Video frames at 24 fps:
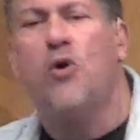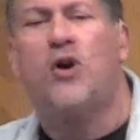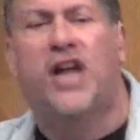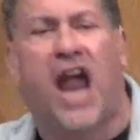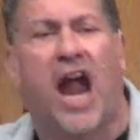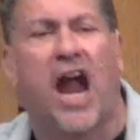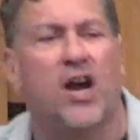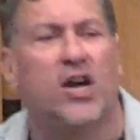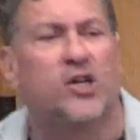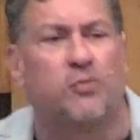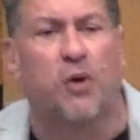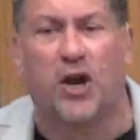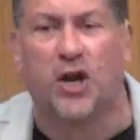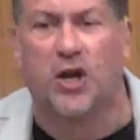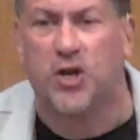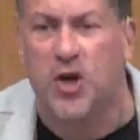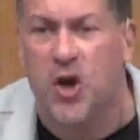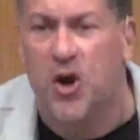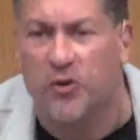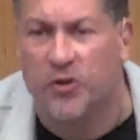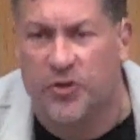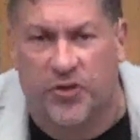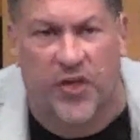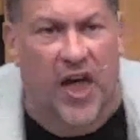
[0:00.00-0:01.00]
cares what
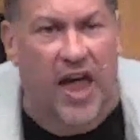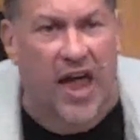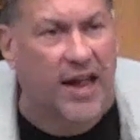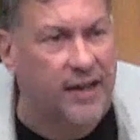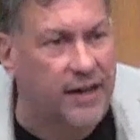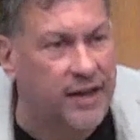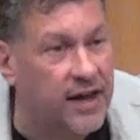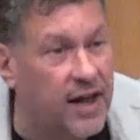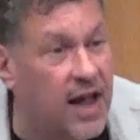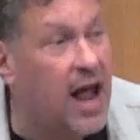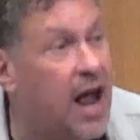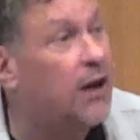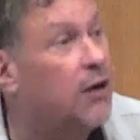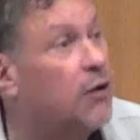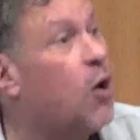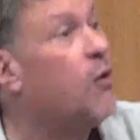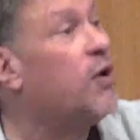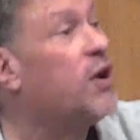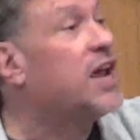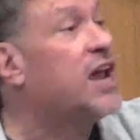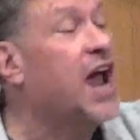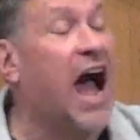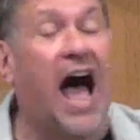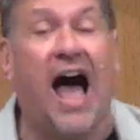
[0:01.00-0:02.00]
you think? Go
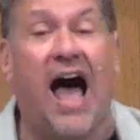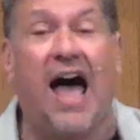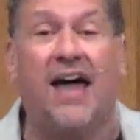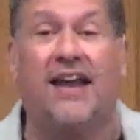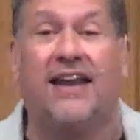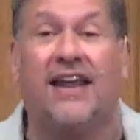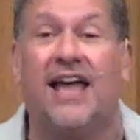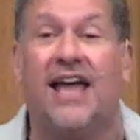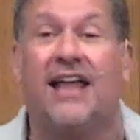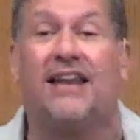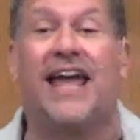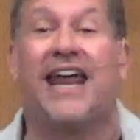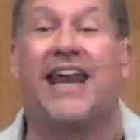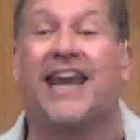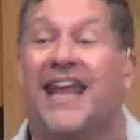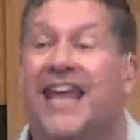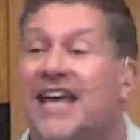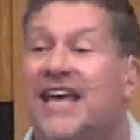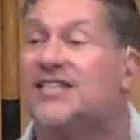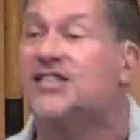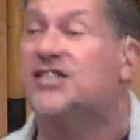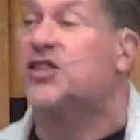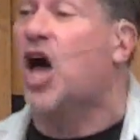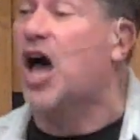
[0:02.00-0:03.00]
to God. Let
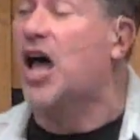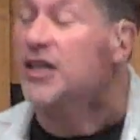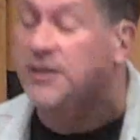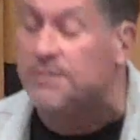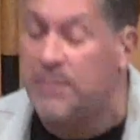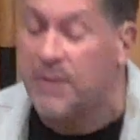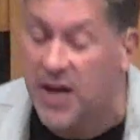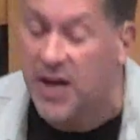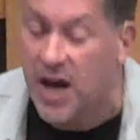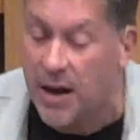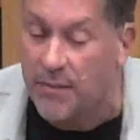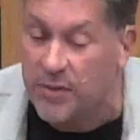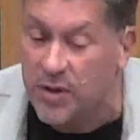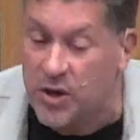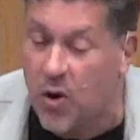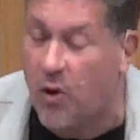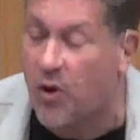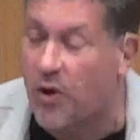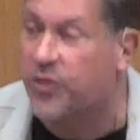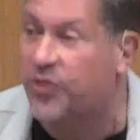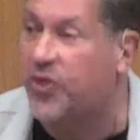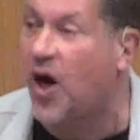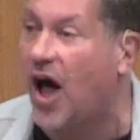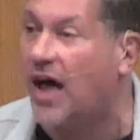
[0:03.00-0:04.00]
His thoughts become your
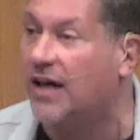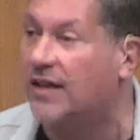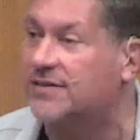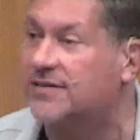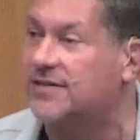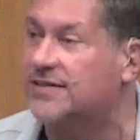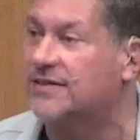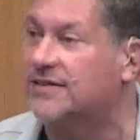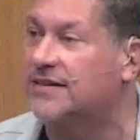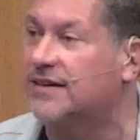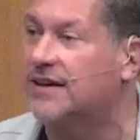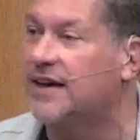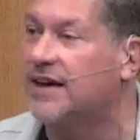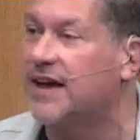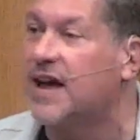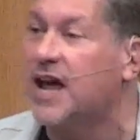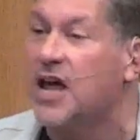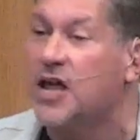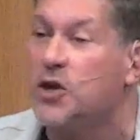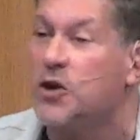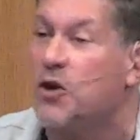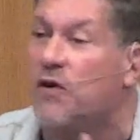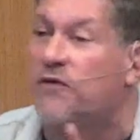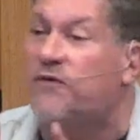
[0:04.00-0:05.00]
thoughts
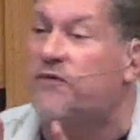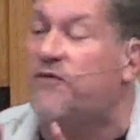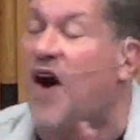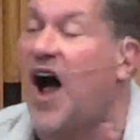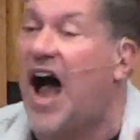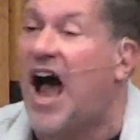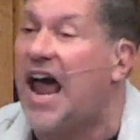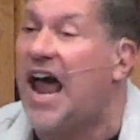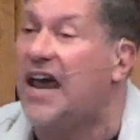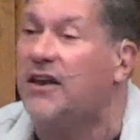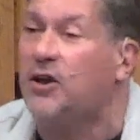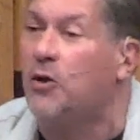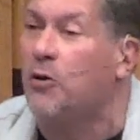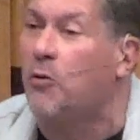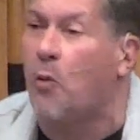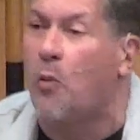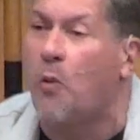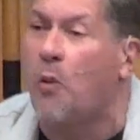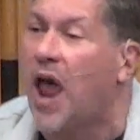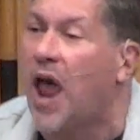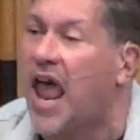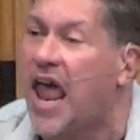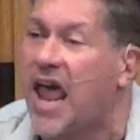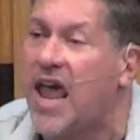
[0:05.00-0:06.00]
you'll find you're
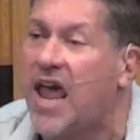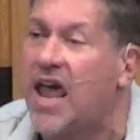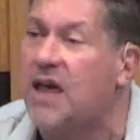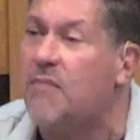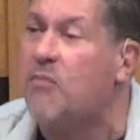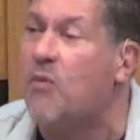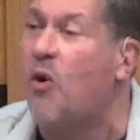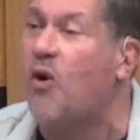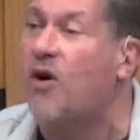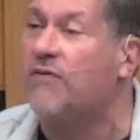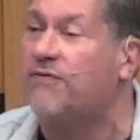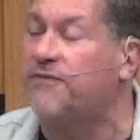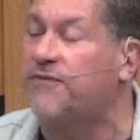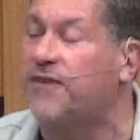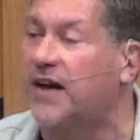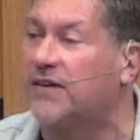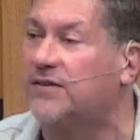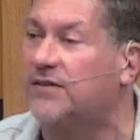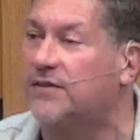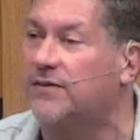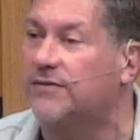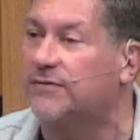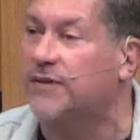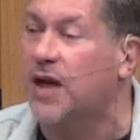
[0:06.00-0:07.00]
way more
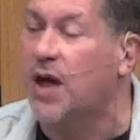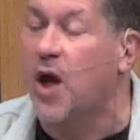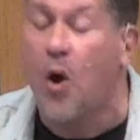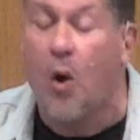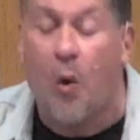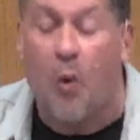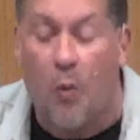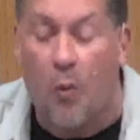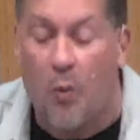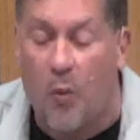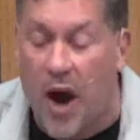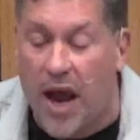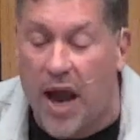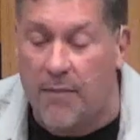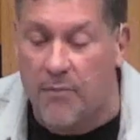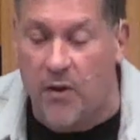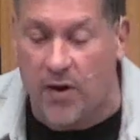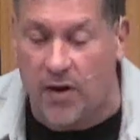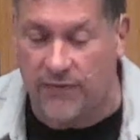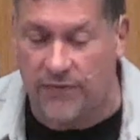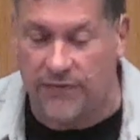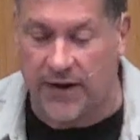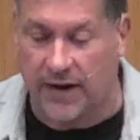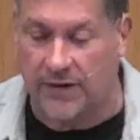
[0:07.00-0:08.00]
effective, way more
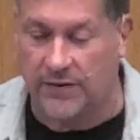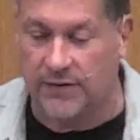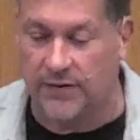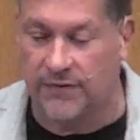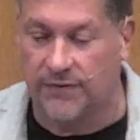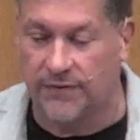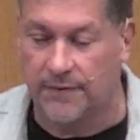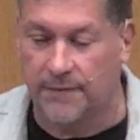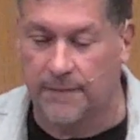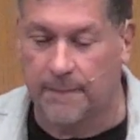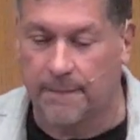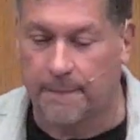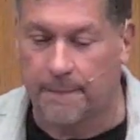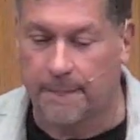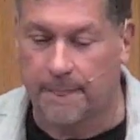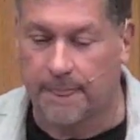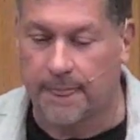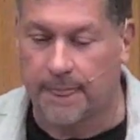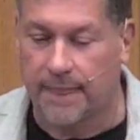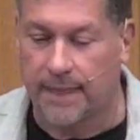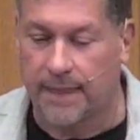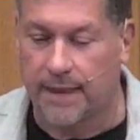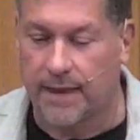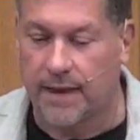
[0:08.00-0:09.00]
effective.
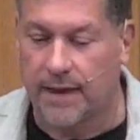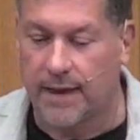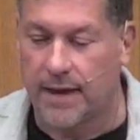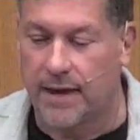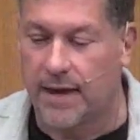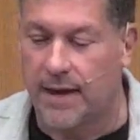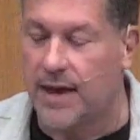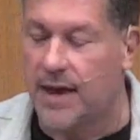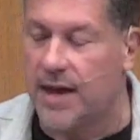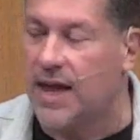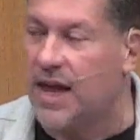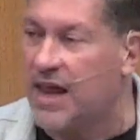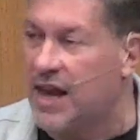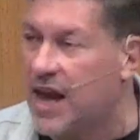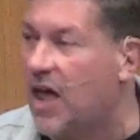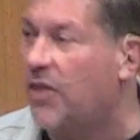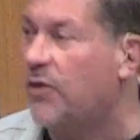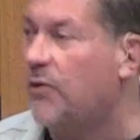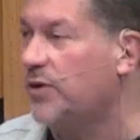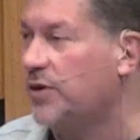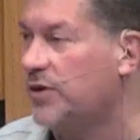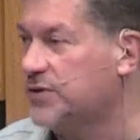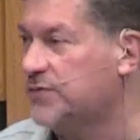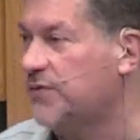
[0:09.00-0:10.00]
In other
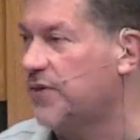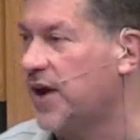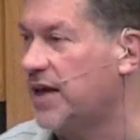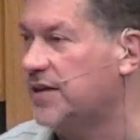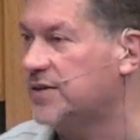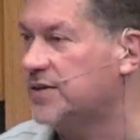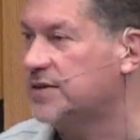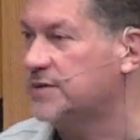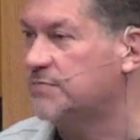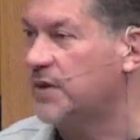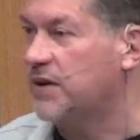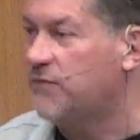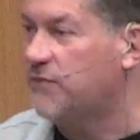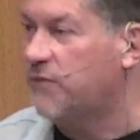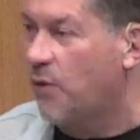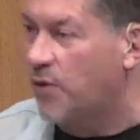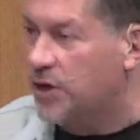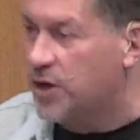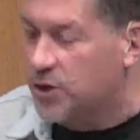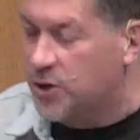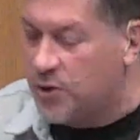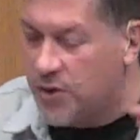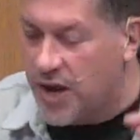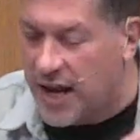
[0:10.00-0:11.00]
words, friends, before
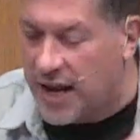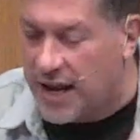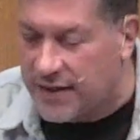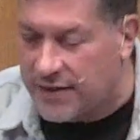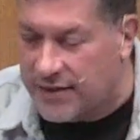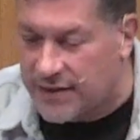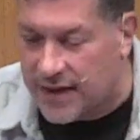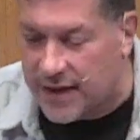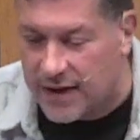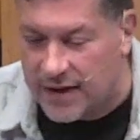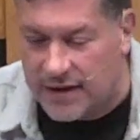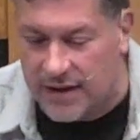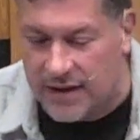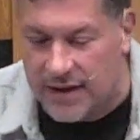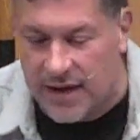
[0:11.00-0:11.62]
you do anything,